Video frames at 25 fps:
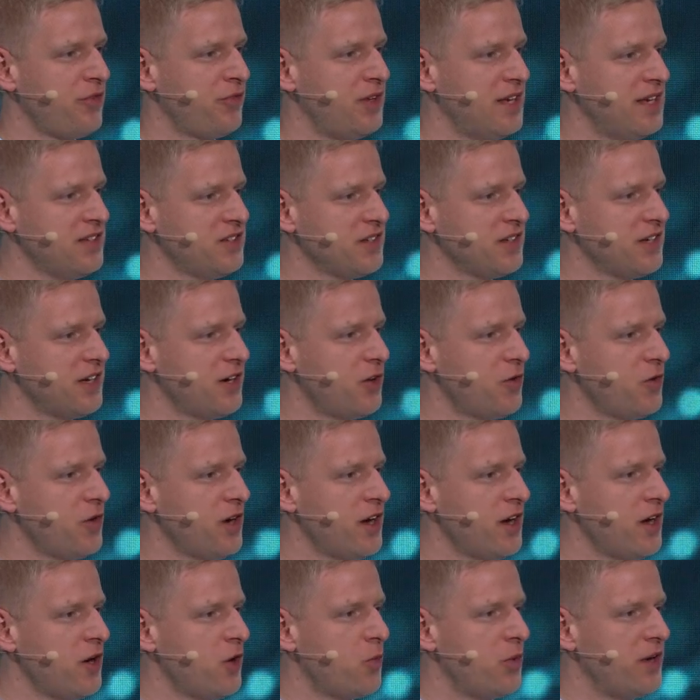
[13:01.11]
years ago,
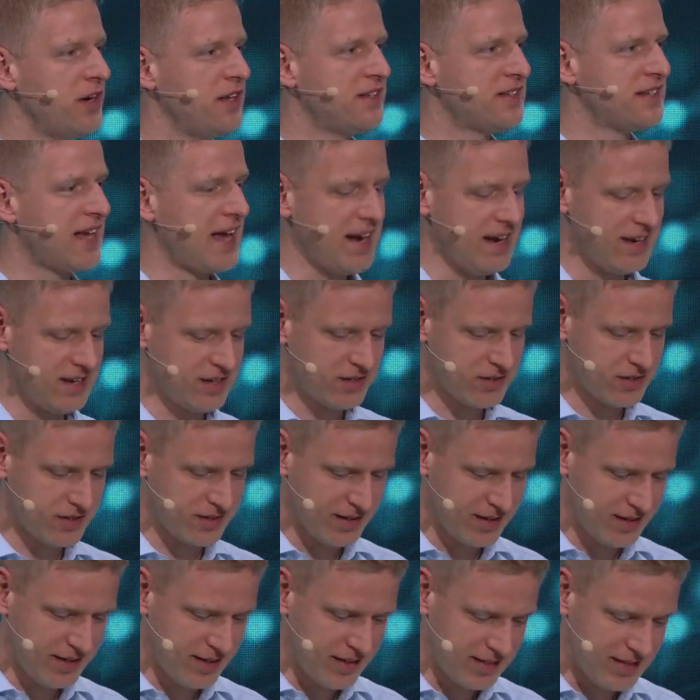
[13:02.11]
we decided
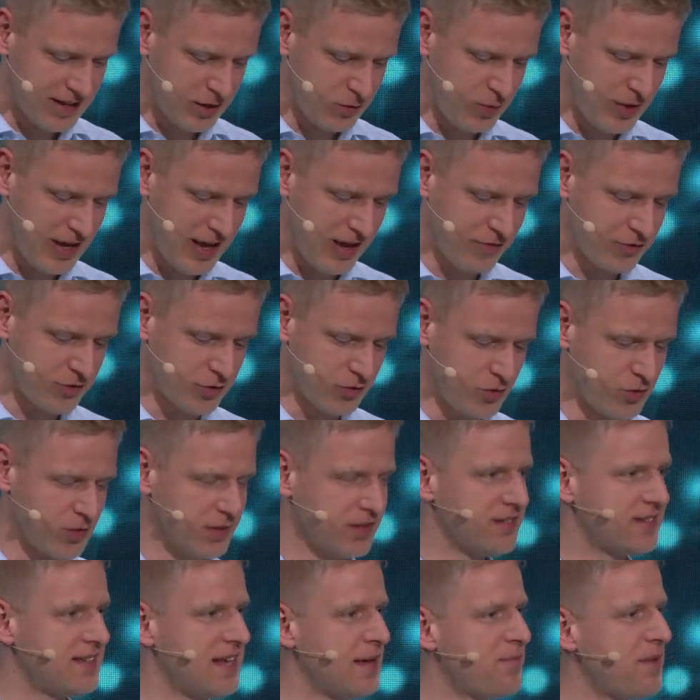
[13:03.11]
that we have to
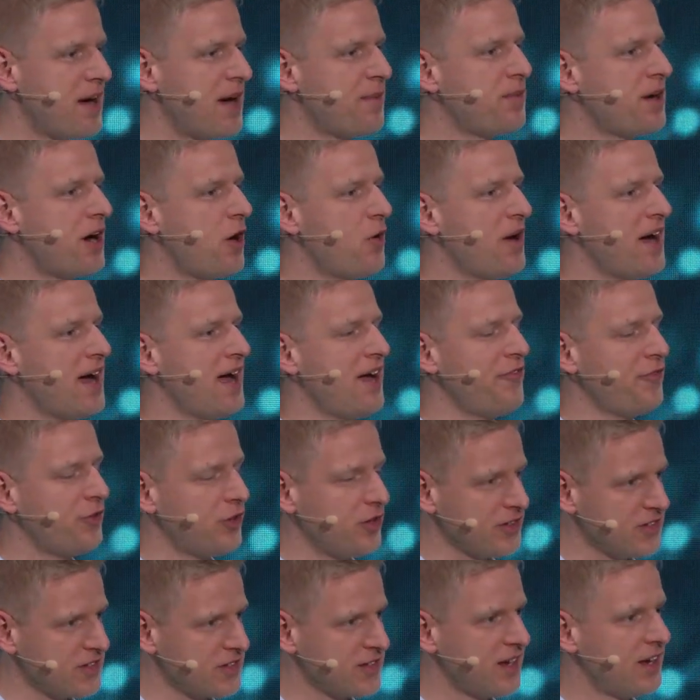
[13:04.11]
step up our
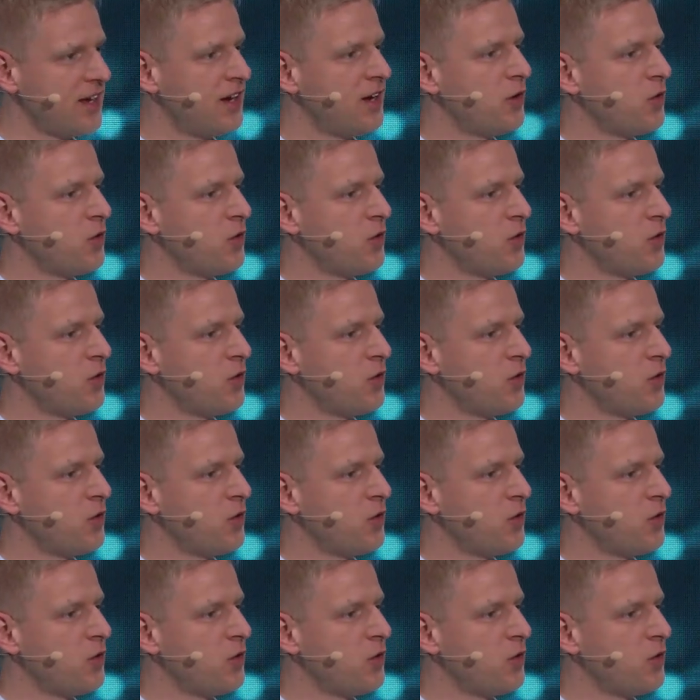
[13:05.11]
efforts.